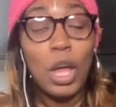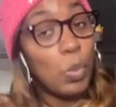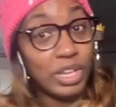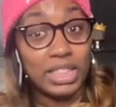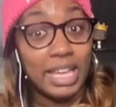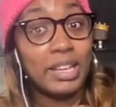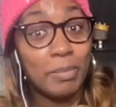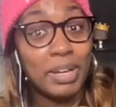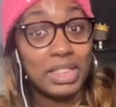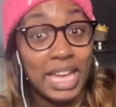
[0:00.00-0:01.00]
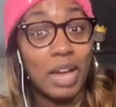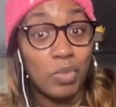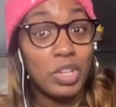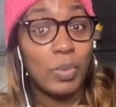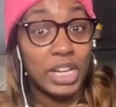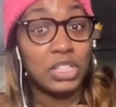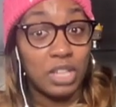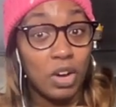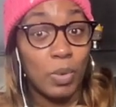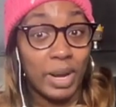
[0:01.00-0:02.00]
Were you thinking about that when you went and
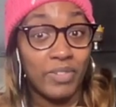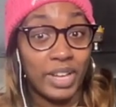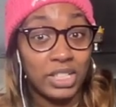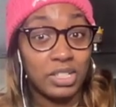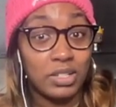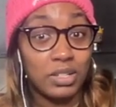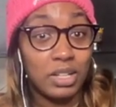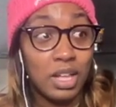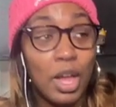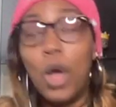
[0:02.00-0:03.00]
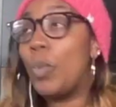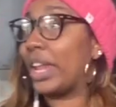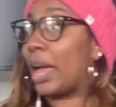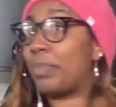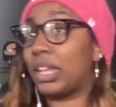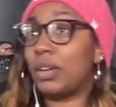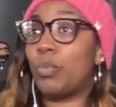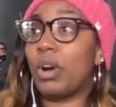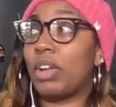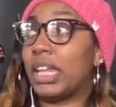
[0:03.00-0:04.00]
stole Ralph Angel? What happened to him
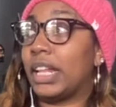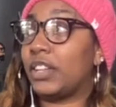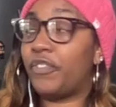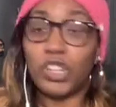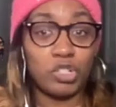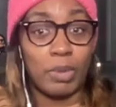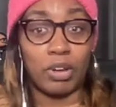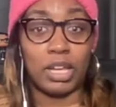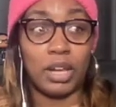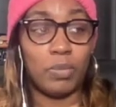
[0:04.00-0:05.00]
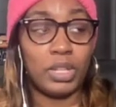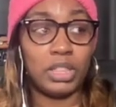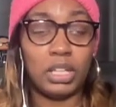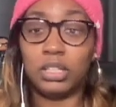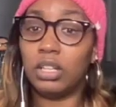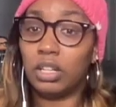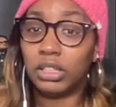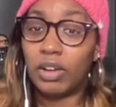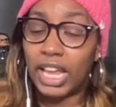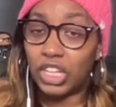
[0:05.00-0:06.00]
working at the fish market with the, you know,
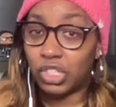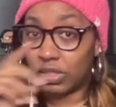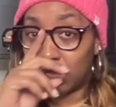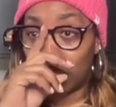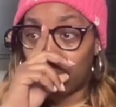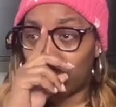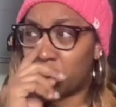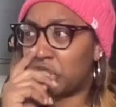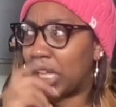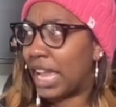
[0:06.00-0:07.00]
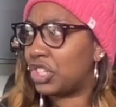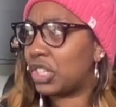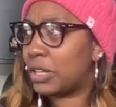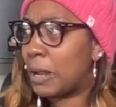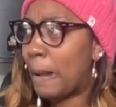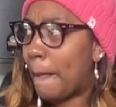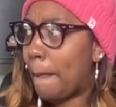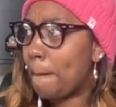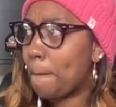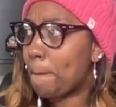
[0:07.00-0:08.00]
little Asian? Was she Asian?
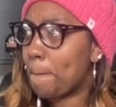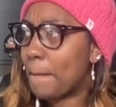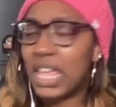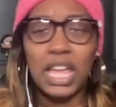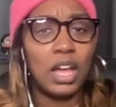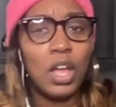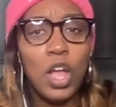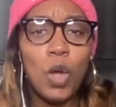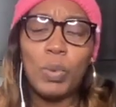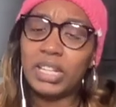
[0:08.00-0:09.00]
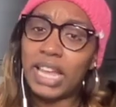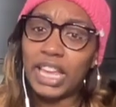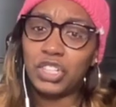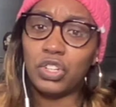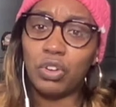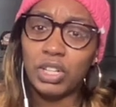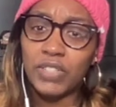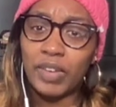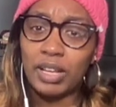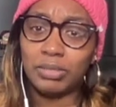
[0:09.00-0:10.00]
Yeah, with the Asian girl's
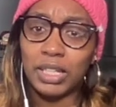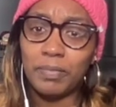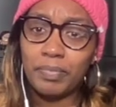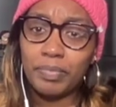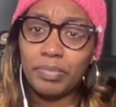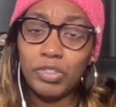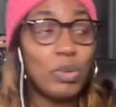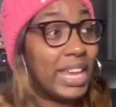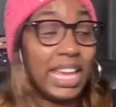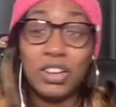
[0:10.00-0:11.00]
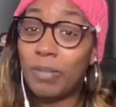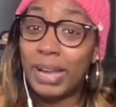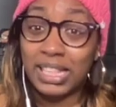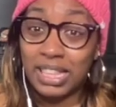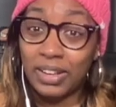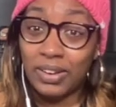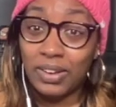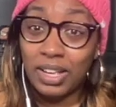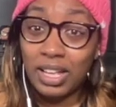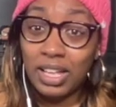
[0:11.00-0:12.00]
family. You can't go back there.